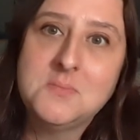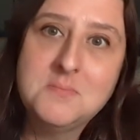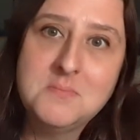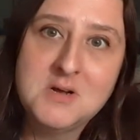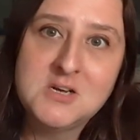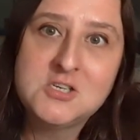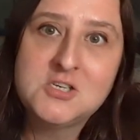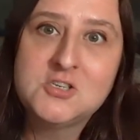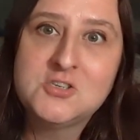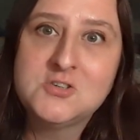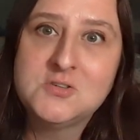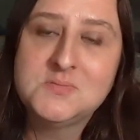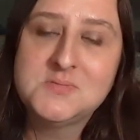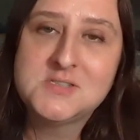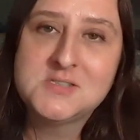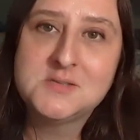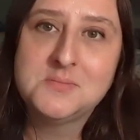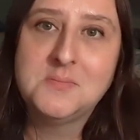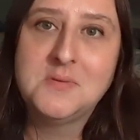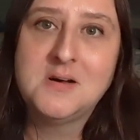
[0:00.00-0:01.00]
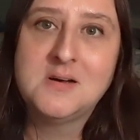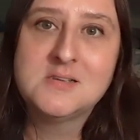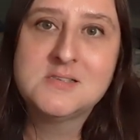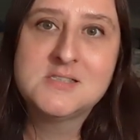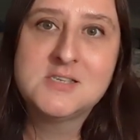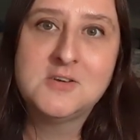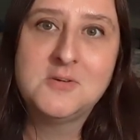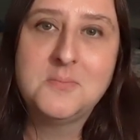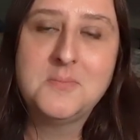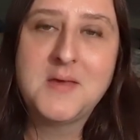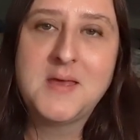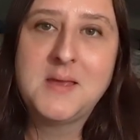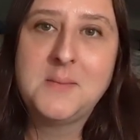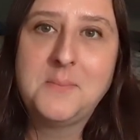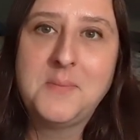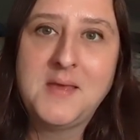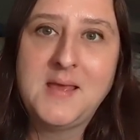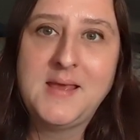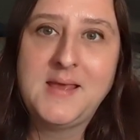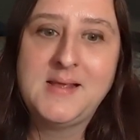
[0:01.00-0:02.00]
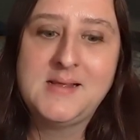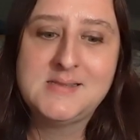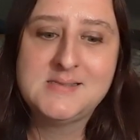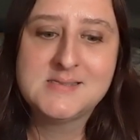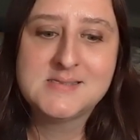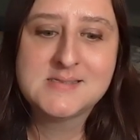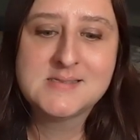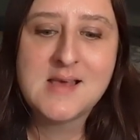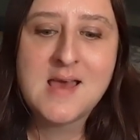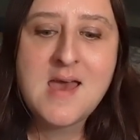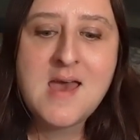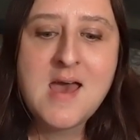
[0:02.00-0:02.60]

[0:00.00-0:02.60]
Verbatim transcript: mushrooms, tomato and baked beans.